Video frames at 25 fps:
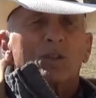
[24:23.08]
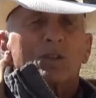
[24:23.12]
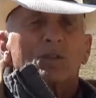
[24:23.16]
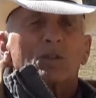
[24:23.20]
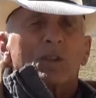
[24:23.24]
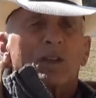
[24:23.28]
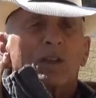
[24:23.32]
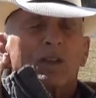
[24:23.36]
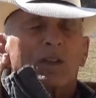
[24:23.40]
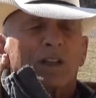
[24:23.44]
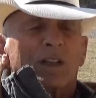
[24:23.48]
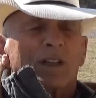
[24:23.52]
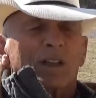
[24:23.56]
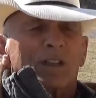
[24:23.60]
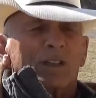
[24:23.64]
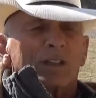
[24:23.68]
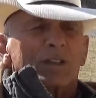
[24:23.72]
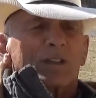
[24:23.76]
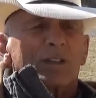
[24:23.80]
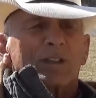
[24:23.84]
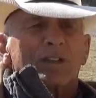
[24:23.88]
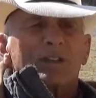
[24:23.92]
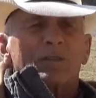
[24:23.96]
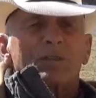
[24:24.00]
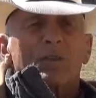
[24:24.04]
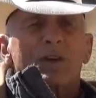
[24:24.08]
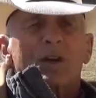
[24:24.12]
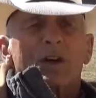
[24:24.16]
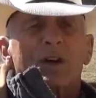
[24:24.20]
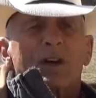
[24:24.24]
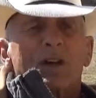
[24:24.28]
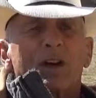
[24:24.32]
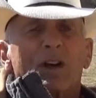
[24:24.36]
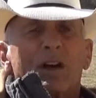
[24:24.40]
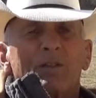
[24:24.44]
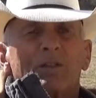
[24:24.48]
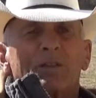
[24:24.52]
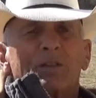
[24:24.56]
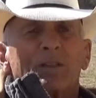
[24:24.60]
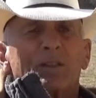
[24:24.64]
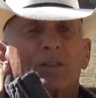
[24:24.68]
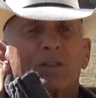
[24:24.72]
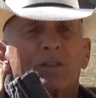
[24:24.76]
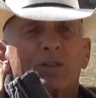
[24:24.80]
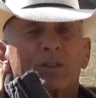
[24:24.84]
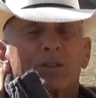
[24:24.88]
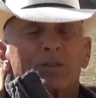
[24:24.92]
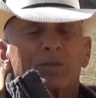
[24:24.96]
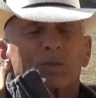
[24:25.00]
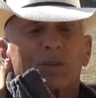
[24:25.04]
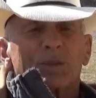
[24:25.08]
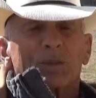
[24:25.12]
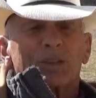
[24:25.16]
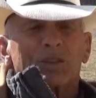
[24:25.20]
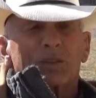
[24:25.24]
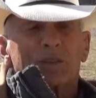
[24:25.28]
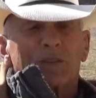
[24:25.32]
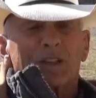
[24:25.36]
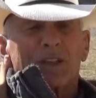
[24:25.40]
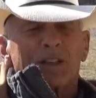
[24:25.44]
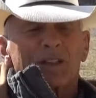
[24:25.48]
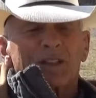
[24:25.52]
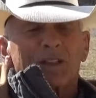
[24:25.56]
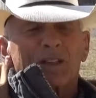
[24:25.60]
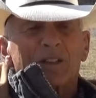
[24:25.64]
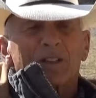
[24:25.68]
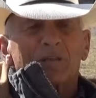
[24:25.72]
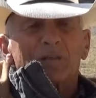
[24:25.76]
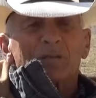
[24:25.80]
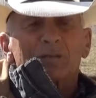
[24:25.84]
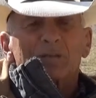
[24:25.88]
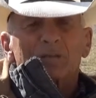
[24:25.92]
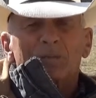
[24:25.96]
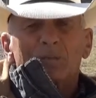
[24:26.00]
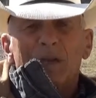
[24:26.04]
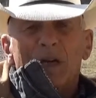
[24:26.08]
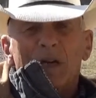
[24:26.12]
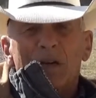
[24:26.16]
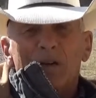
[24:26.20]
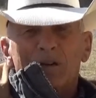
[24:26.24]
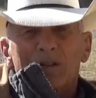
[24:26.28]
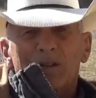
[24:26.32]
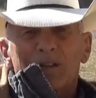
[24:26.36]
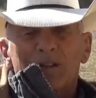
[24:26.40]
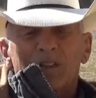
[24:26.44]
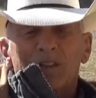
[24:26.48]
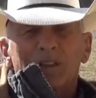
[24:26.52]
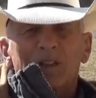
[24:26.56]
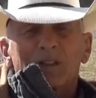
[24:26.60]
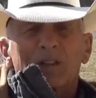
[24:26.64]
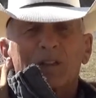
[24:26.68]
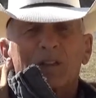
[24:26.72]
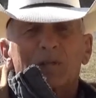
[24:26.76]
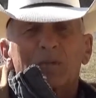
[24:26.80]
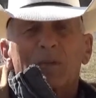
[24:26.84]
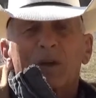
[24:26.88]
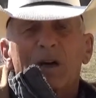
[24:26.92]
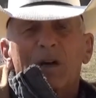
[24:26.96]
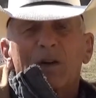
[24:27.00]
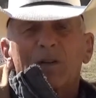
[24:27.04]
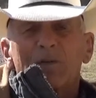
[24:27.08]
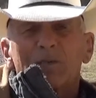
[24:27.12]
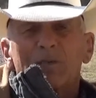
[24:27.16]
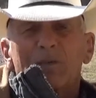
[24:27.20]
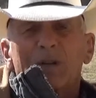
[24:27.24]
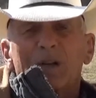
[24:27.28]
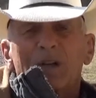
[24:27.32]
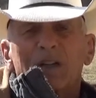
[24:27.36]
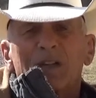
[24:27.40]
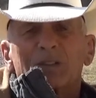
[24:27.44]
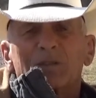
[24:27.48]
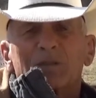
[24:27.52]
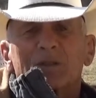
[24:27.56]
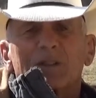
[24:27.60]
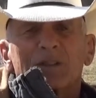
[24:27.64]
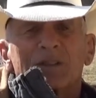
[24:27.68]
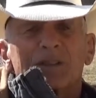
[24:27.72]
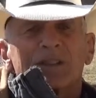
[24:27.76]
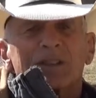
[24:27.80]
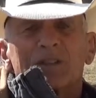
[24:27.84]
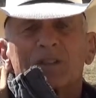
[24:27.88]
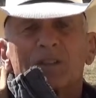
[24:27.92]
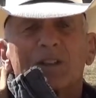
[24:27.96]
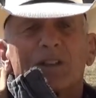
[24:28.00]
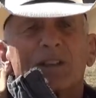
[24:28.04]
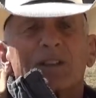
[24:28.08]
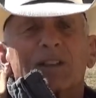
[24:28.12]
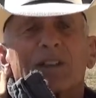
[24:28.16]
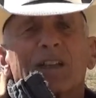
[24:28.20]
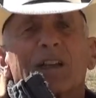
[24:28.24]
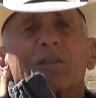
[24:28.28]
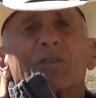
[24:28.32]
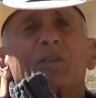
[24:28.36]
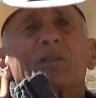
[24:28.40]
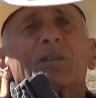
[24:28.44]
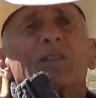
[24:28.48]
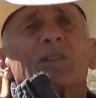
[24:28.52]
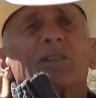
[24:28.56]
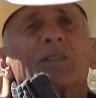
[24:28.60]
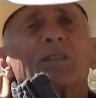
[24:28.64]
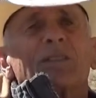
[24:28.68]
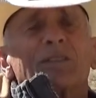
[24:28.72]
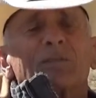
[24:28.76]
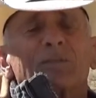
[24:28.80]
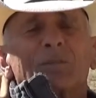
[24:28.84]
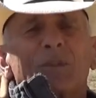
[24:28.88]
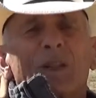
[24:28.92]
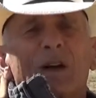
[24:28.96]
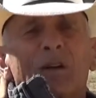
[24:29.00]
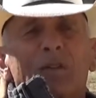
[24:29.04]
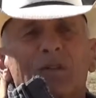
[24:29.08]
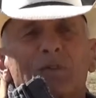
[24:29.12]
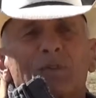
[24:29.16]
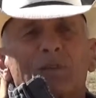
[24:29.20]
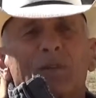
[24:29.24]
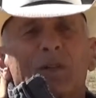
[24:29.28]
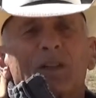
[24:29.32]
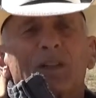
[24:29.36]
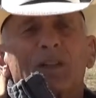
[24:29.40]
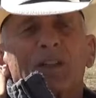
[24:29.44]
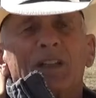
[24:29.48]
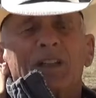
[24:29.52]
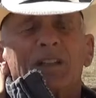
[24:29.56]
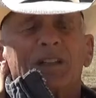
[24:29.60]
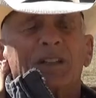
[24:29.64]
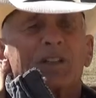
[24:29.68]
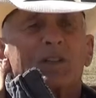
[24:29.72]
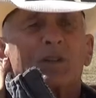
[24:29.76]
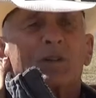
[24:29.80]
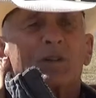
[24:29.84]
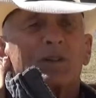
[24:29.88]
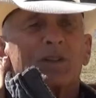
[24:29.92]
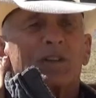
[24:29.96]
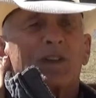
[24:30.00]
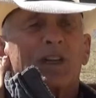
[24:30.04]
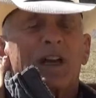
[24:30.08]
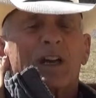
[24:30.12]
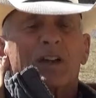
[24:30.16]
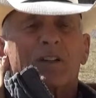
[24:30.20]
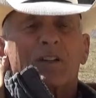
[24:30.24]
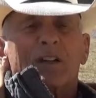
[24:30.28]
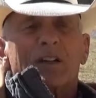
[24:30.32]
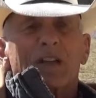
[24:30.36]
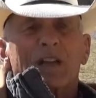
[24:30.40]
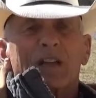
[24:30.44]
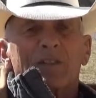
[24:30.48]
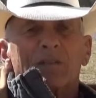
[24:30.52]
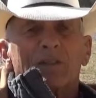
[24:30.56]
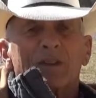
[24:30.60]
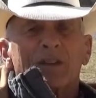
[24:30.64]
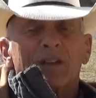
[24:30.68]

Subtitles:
felt like they're going to fall off. And of course, once we got power steering and power brakes, we just thought that was pretty neat. And of course, now they have